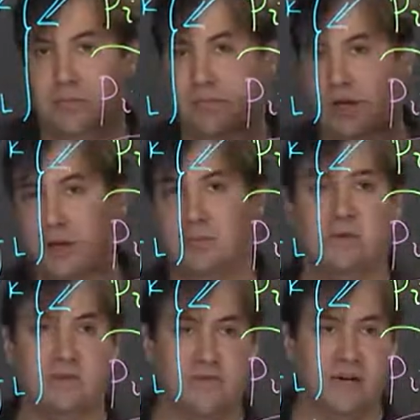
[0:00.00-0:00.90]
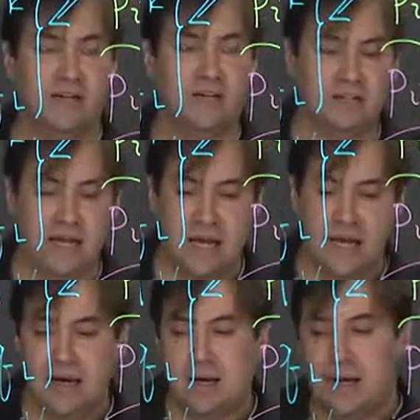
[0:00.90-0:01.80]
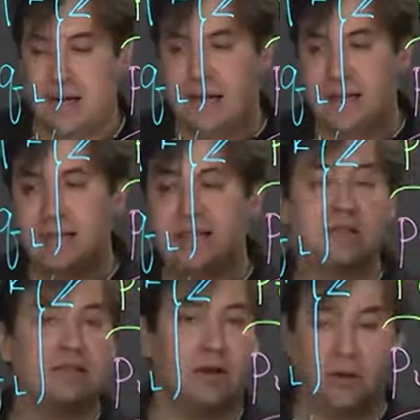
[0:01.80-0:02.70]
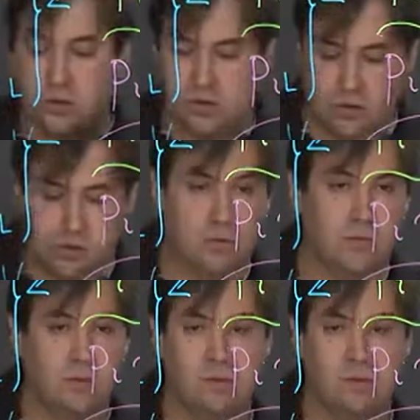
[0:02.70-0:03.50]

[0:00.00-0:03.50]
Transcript: prime factors. And this is also